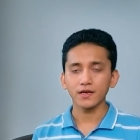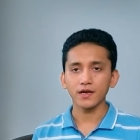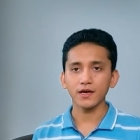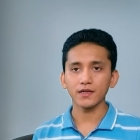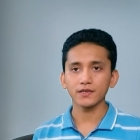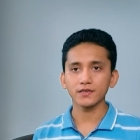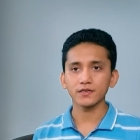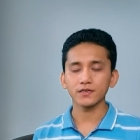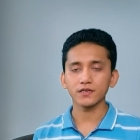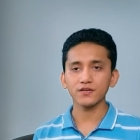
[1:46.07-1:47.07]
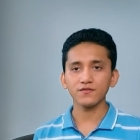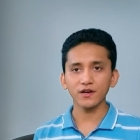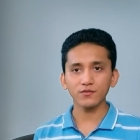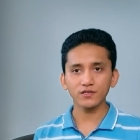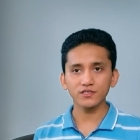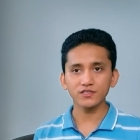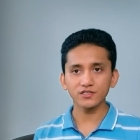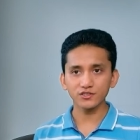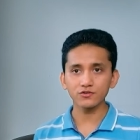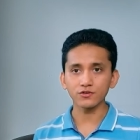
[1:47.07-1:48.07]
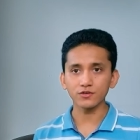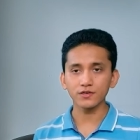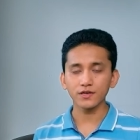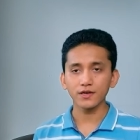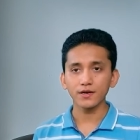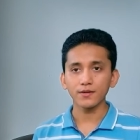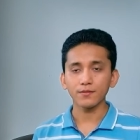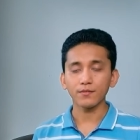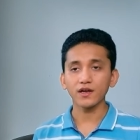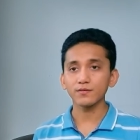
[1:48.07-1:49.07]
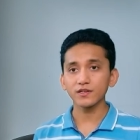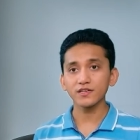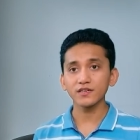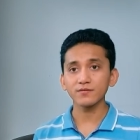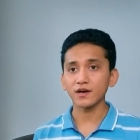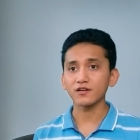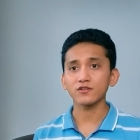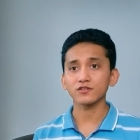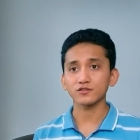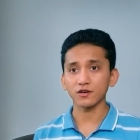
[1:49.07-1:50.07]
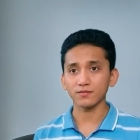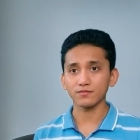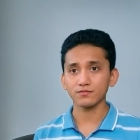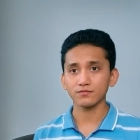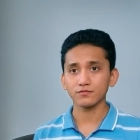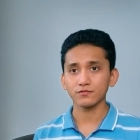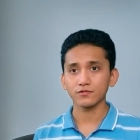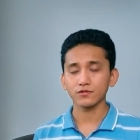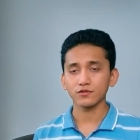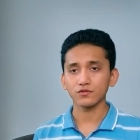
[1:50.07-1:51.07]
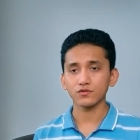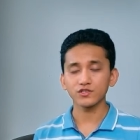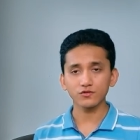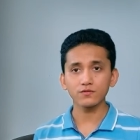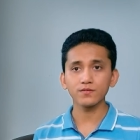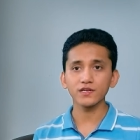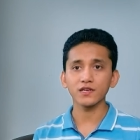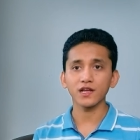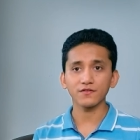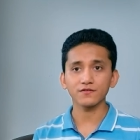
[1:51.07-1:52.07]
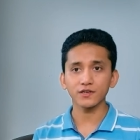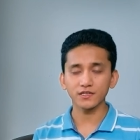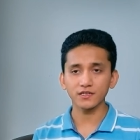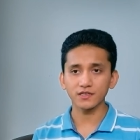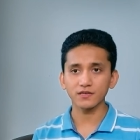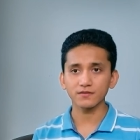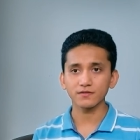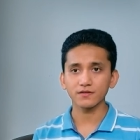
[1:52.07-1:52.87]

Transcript: And if I was injured, my bleeding might not stop, which could be life threatening.